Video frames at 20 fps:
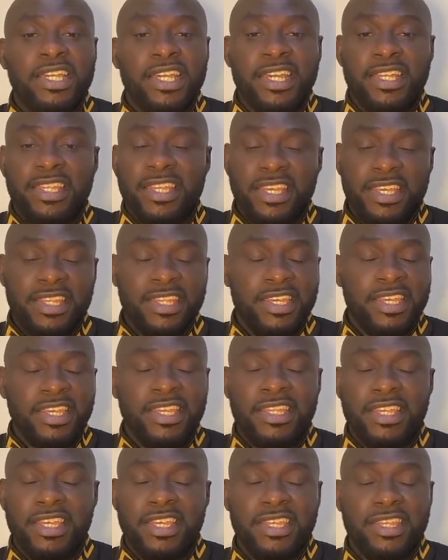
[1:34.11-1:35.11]

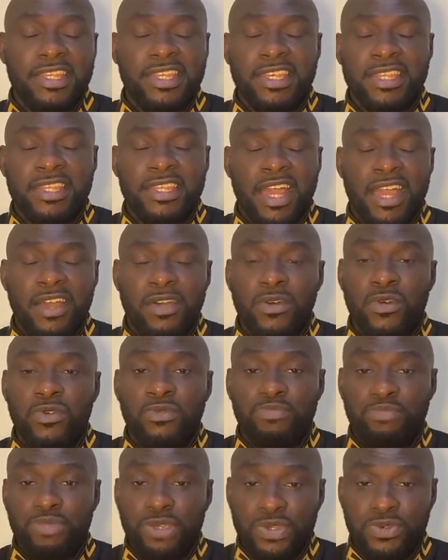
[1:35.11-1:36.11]
in our
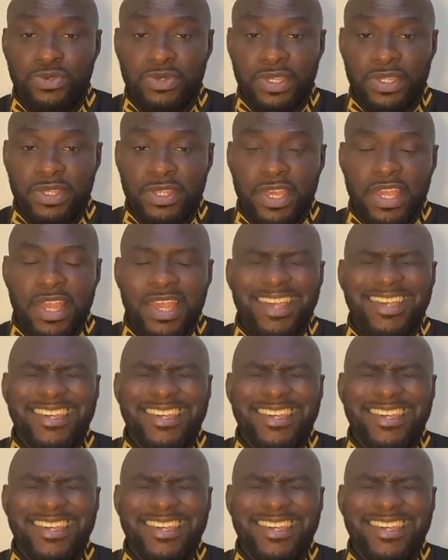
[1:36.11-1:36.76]
own building.